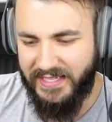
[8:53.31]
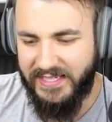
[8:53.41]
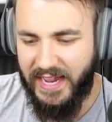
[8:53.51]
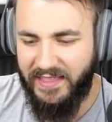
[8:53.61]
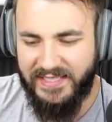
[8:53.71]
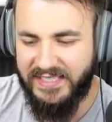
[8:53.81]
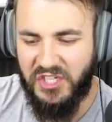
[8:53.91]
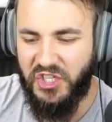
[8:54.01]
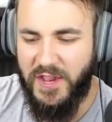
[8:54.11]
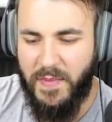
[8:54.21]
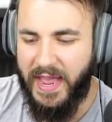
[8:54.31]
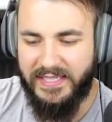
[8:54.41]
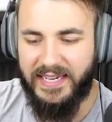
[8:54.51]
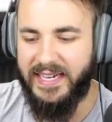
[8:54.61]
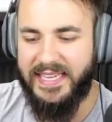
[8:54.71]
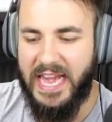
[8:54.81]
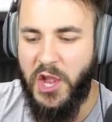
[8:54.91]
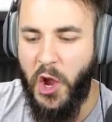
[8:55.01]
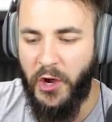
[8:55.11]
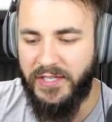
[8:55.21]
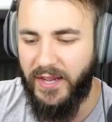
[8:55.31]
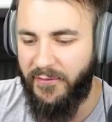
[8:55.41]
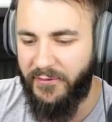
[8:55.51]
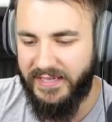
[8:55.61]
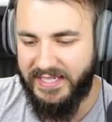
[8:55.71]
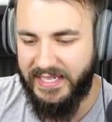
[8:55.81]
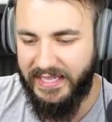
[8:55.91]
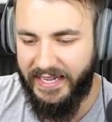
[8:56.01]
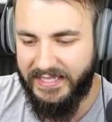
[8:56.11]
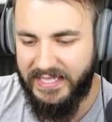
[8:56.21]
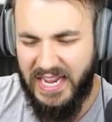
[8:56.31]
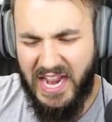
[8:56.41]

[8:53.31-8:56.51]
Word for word: These guys, these things are cheap as. They're going to take no time for us to collect.